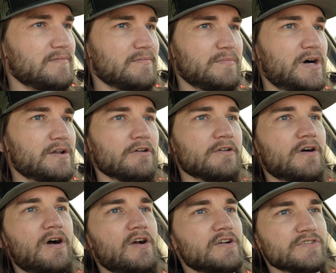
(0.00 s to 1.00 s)
modern
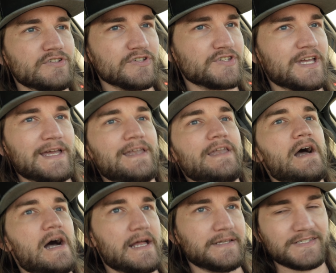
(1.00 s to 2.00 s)
cars just
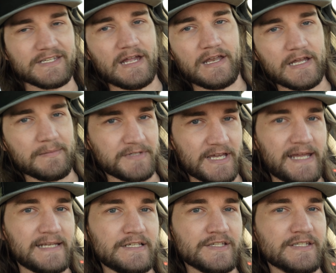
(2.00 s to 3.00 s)
cannot stand up to
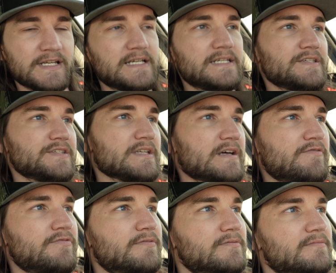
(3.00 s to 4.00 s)
80s and 90s
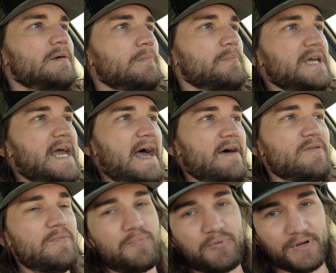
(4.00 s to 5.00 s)
stuff. But yeah,
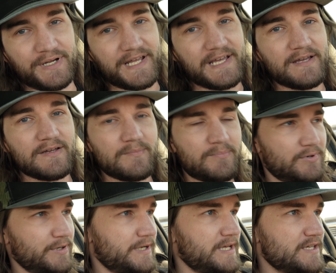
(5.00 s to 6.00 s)
pretty,
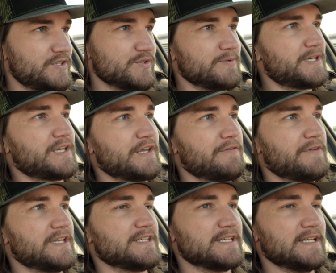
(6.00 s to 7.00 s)
pretty sweet
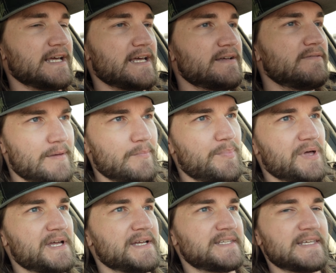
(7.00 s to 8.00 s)
event today.
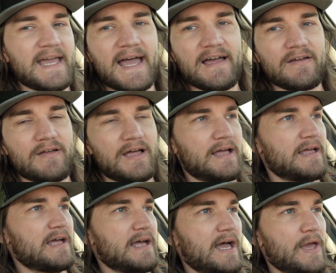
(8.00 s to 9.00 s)
But yeah,
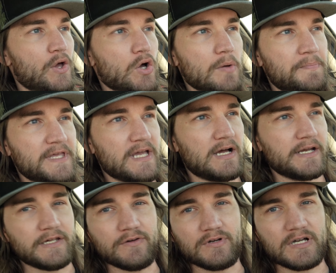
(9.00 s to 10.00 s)
uh, I hope the
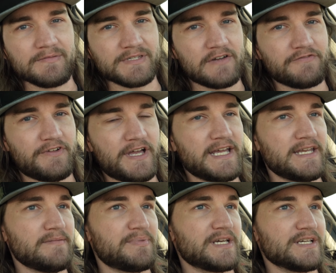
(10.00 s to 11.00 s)
audio comes out
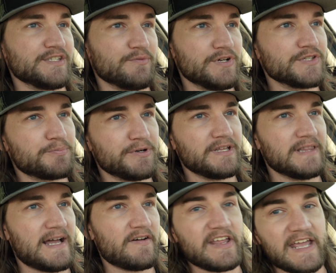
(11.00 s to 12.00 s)
fine because it was pretty
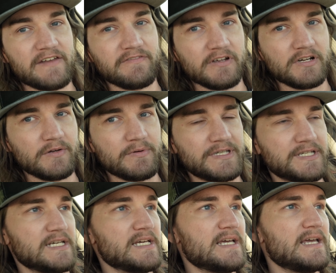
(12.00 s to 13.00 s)
loud and very
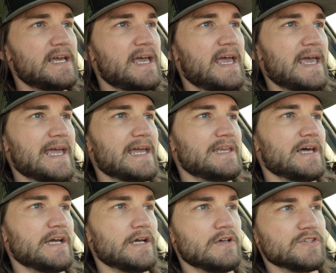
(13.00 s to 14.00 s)
windy. And
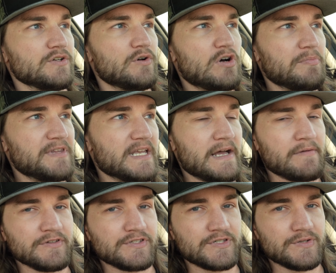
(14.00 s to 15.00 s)
I also hope that I
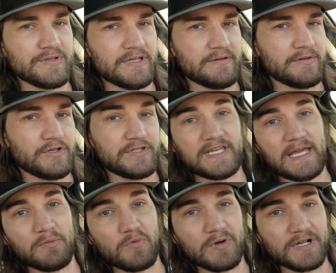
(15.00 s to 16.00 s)
was doing good
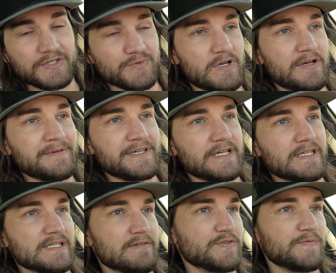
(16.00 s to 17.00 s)
camera work as well
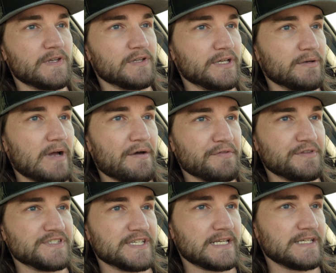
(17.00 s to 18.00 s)
because I was fiddling around with
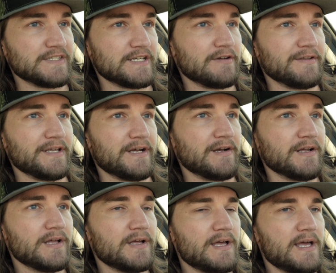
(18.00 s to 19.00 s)
the settings here and there.
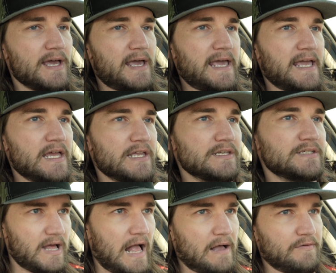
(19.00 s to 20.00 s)

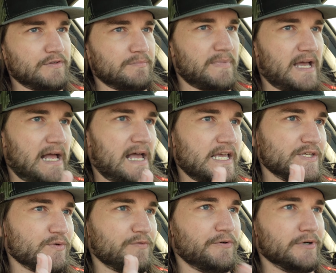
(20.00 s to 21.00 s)
And I w- my
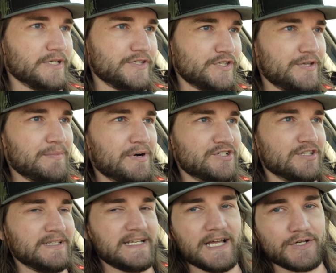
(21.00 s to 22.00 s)
eyes were focused too much
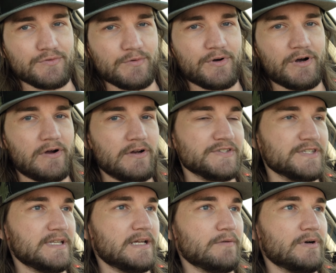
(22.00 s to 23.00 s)
on the actual cars
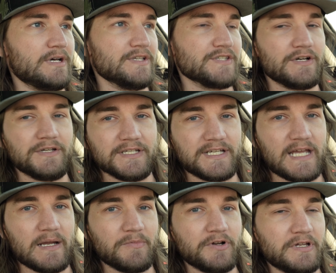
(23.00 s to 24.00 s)
than it was on the
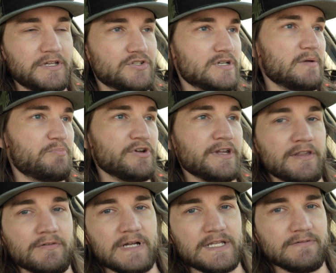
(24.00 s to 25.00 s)
camera and trying to point it in
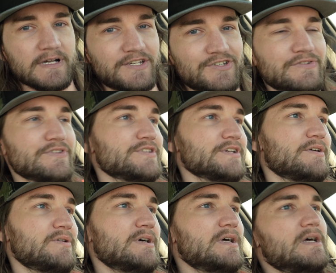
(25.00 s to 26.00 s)
the right direction. So